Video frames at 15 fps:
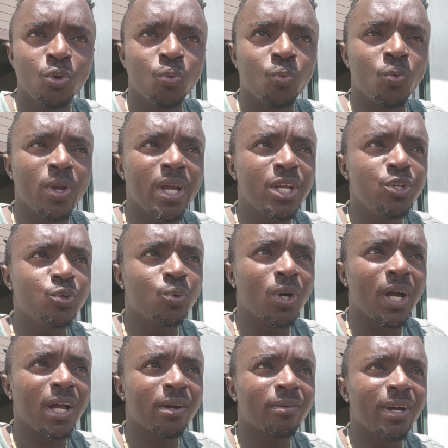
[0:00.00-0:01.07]
Where you
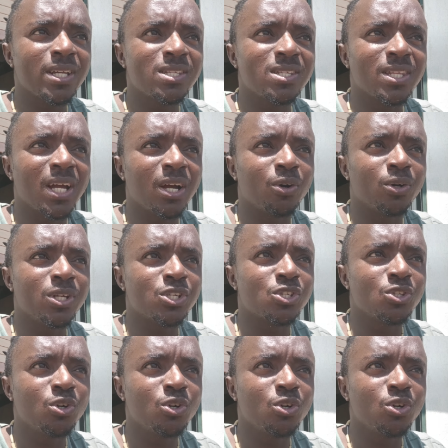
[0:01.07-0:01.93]
are right now is